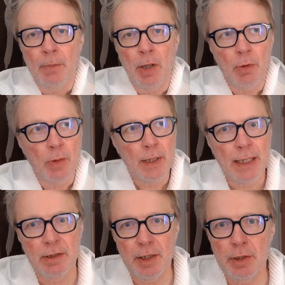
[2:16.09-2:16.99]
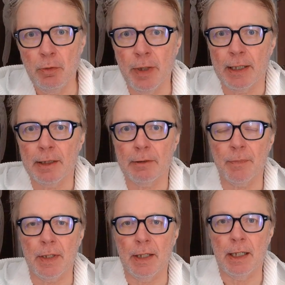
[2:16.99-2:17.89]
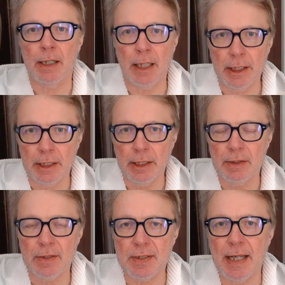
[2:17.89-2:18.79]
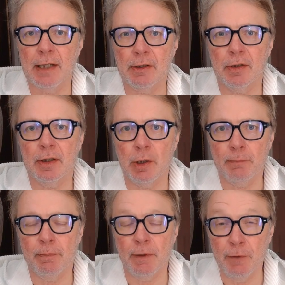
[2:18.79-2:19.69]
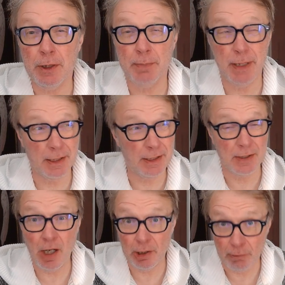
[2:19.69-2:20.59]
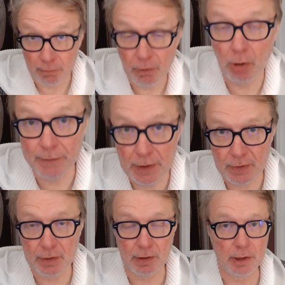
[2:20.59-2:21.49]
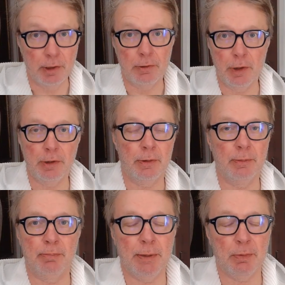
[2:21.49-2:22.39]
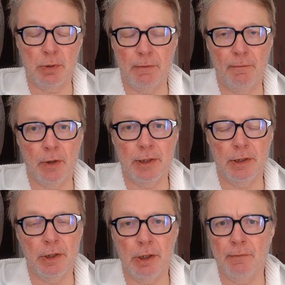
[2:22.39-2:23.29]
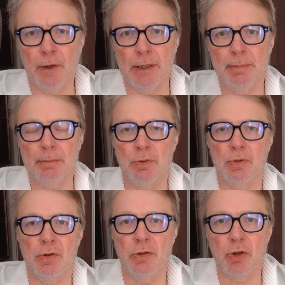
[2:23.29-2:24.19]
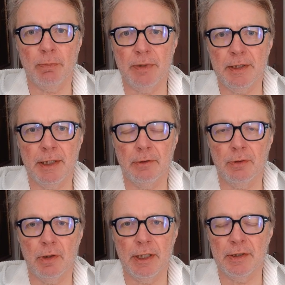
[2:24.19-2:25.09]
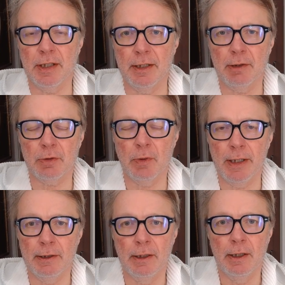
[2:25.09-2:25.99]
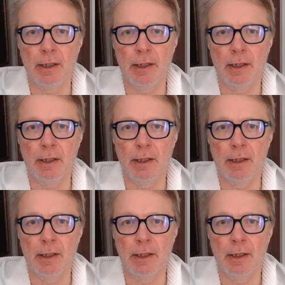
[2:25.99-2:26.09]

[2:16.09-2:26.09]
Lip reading: But I thought, well, how do they do that? I can understand the first bit is kind of obvious that people can find people's job details on LinkedIn and elsewhere.